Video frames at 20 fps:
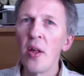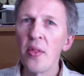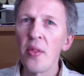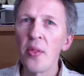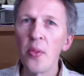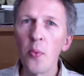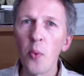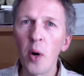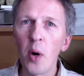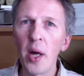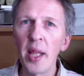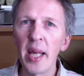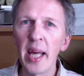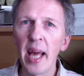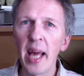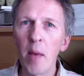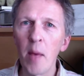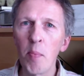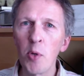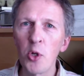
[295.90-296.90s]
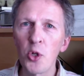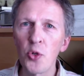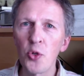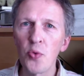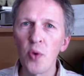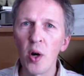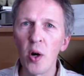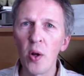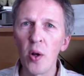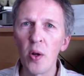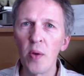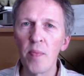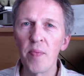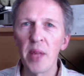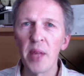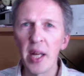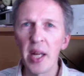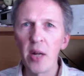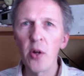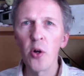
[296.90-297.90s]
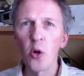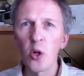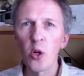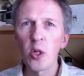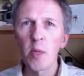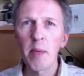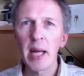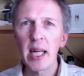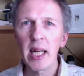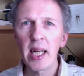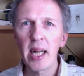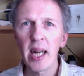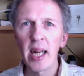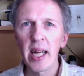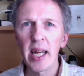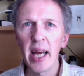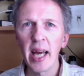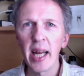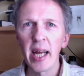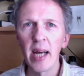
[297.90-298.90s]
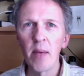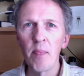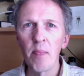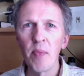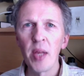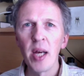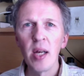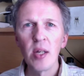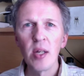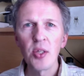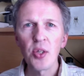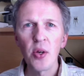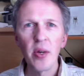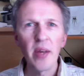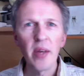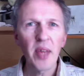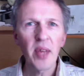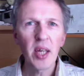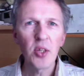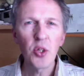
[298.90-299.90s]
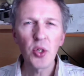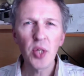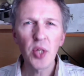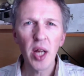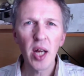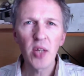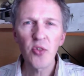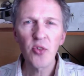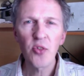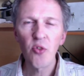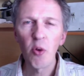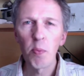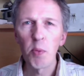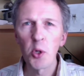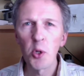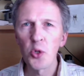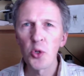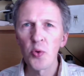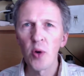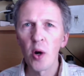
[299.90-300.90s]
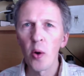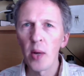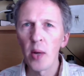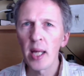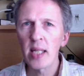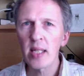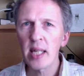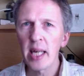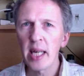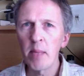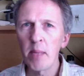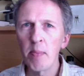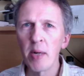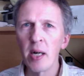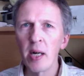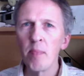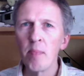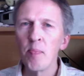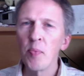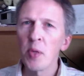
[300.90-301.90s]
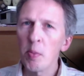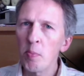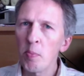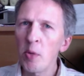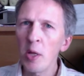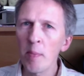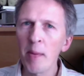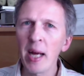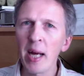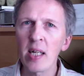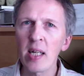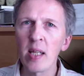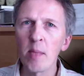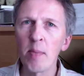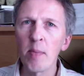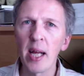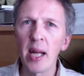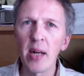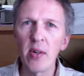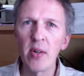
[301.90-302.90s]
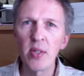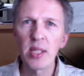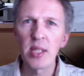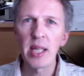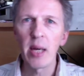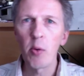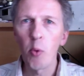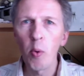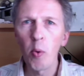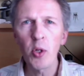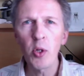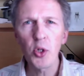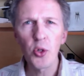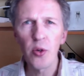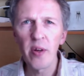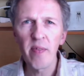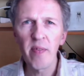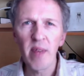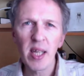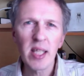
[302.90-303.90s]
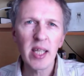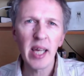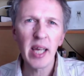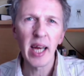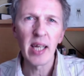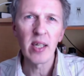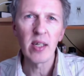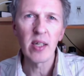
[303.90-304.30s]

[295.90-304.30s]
why they get a pushed roll. They don't automatically get it. So if they just ask for a pushed roll as keeper, put it back to the player and say, well, what's your investigator